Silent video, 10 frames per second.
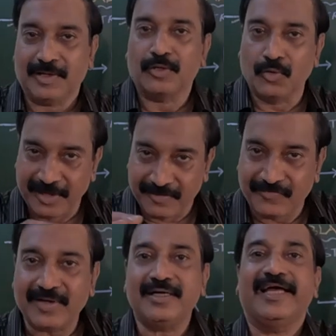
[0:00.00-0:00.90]
going
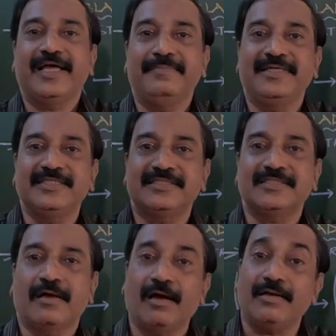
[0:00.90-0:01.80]
for diabetes,
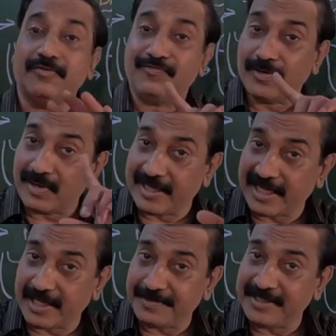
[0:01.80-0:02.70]
or if you are a
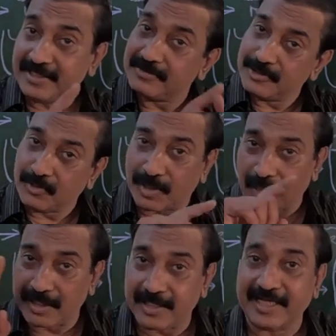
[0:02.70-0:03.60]
diabetic, you are
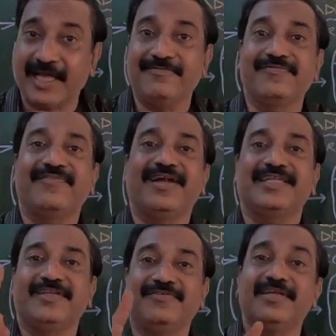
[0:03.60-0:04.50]
already having
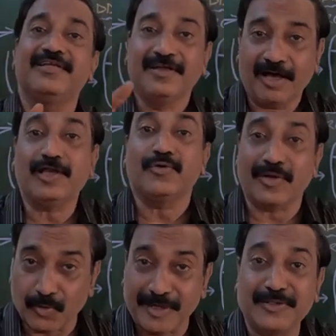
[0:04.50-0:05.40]
fatty liver, or you are
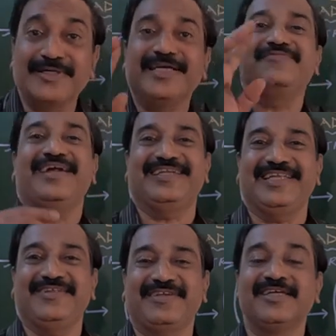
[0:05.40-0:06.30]
going to get fatty
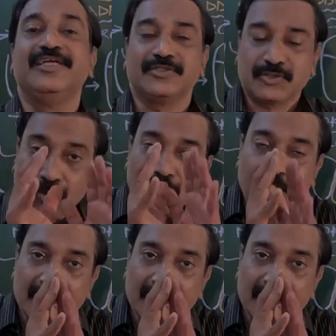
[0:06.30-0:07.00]
liver. So